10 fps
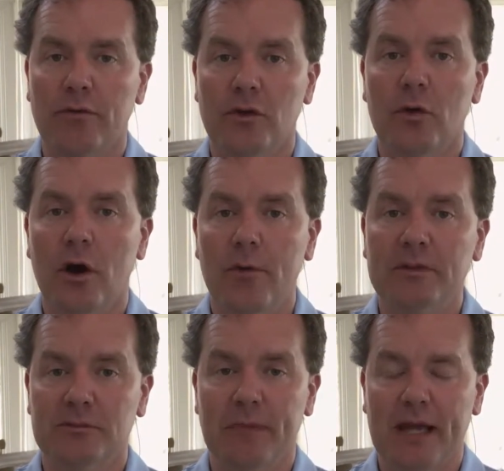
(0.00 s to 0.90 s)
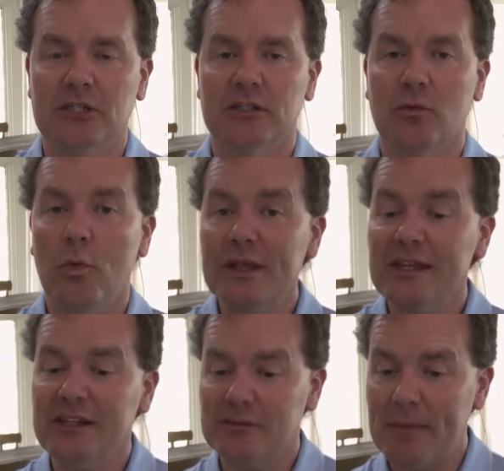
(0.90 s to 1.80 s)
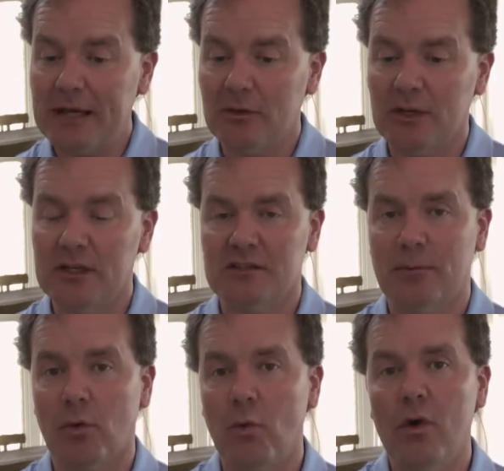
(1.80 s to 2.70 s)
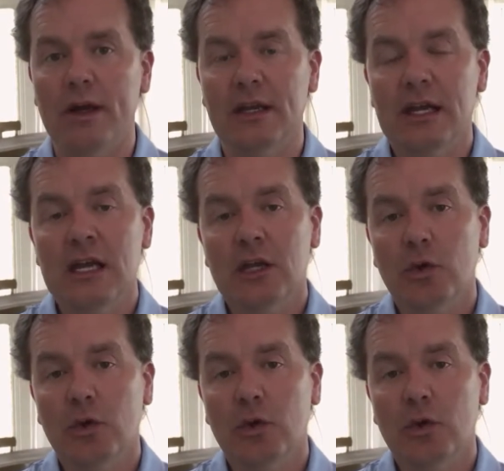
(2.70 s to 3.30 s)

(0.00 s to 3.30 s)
review a home inspection with the inspector is, number one,